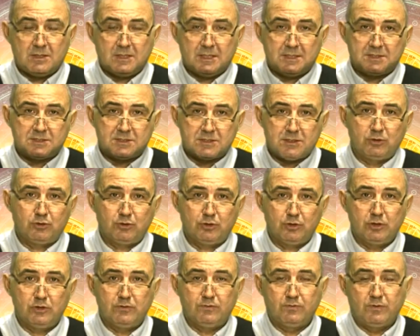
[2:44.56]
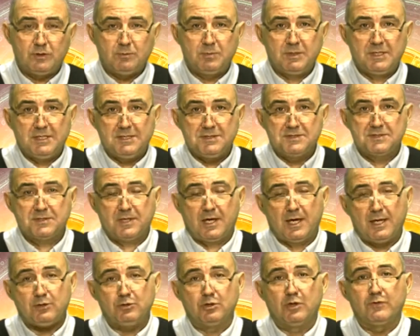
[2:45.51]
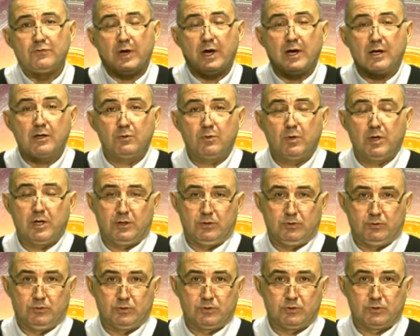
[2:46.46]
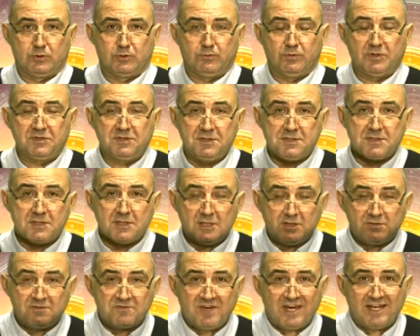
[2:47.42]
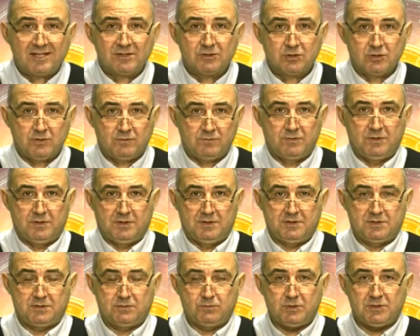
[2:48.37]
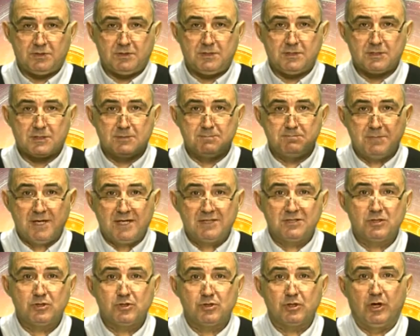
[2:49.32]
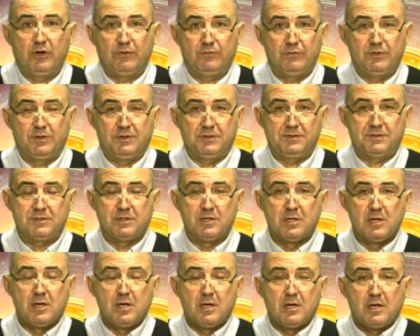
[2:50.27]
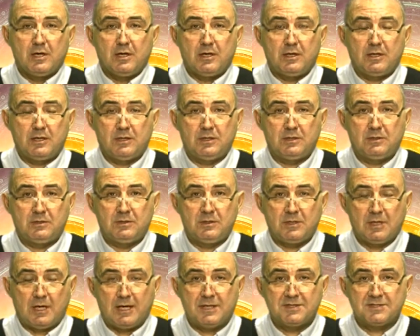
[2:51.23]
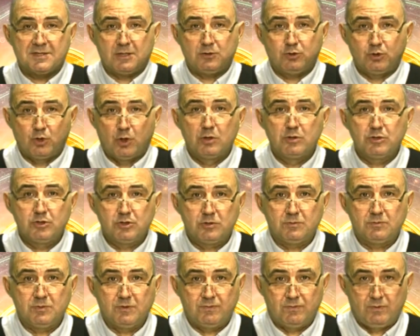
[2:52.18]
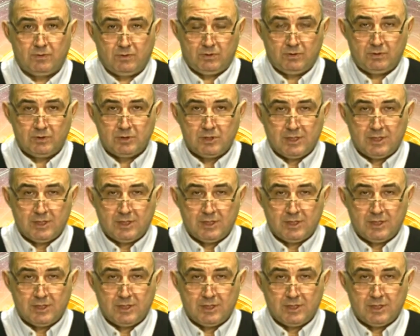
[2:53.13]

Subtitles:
Saturn will be inside of Aquarius. What is the effect of this? What is the message of this? As I told you before,